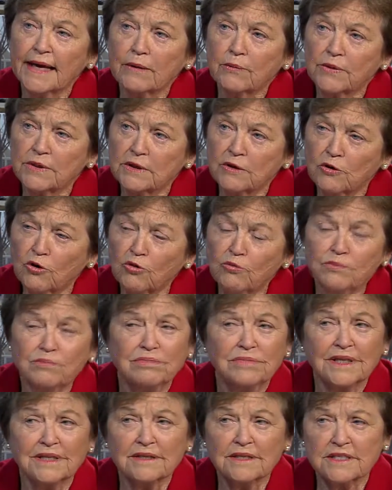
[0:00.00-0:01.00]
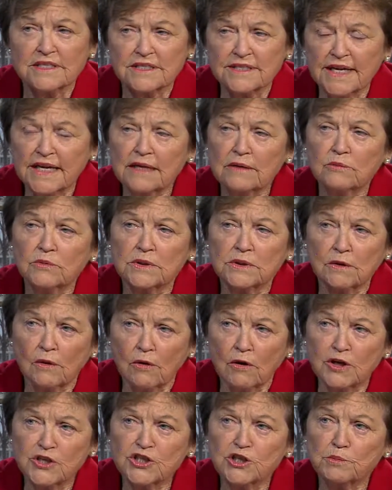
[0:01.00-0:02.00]
I would hope that the state would
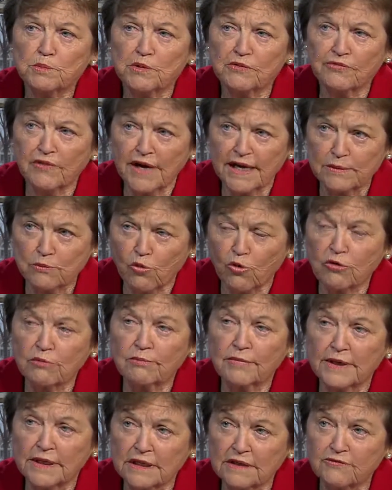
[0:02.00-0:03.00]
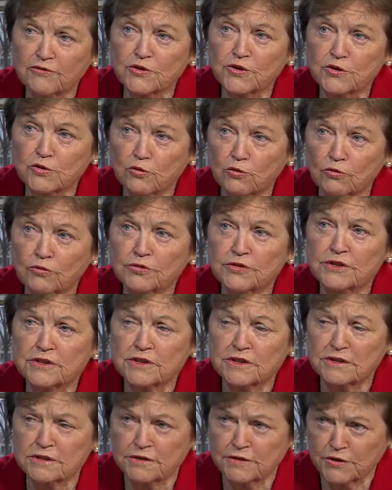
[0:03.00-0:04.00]
also provide more money for school
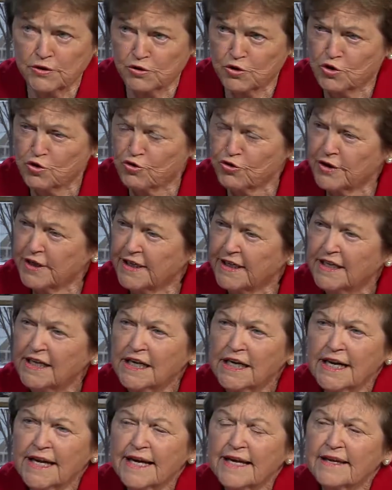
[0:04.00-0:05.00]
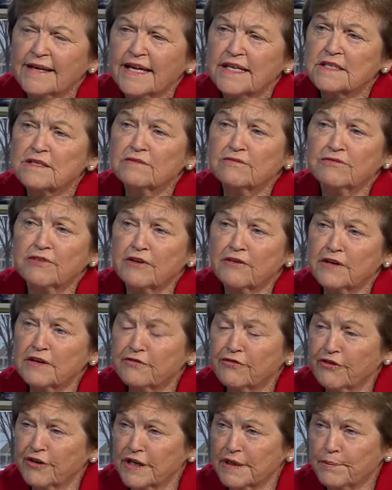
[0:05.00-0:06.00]
security. That's very,
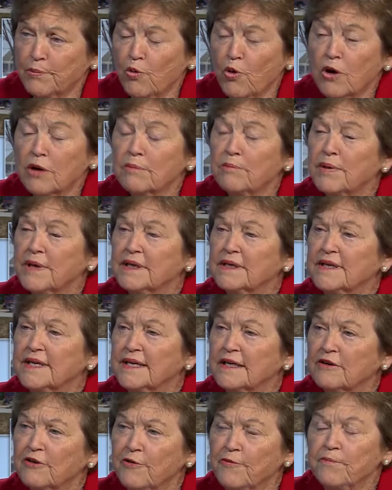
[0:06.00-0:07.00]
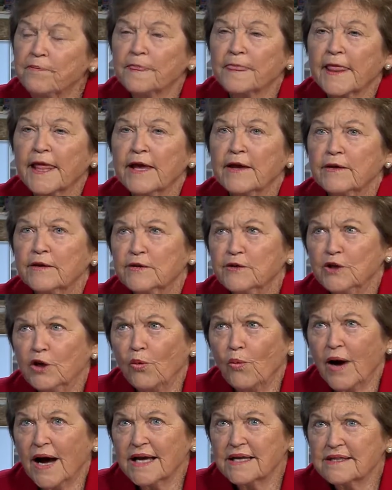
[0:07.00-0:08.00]
very important. But Neil, you
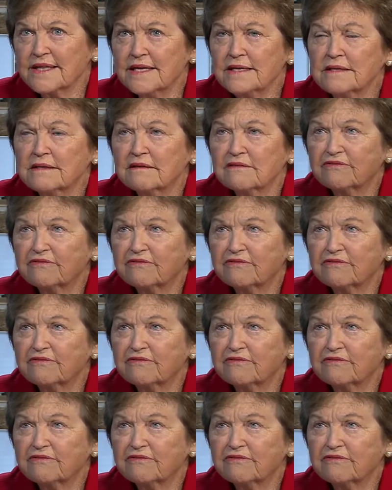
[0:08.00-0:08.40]
know, I think the